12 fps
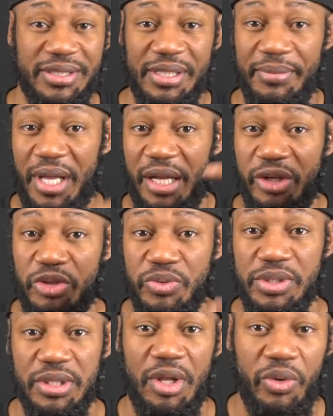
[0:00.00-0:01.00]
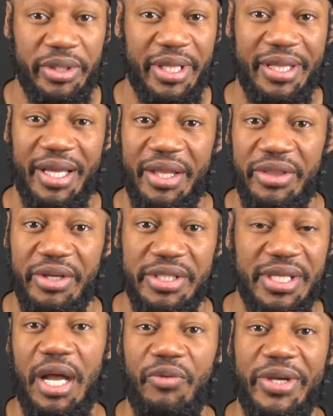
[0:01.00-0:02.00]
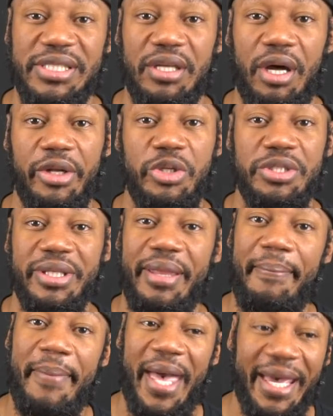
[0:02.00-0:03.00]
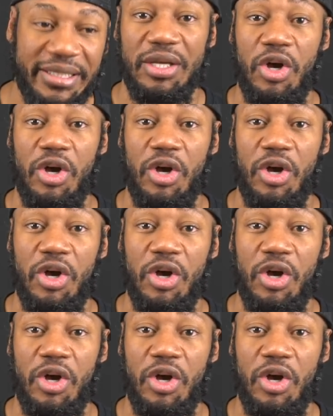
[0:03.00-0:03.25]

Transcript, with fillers: Some audios was lower than others. I raised the audio to the max.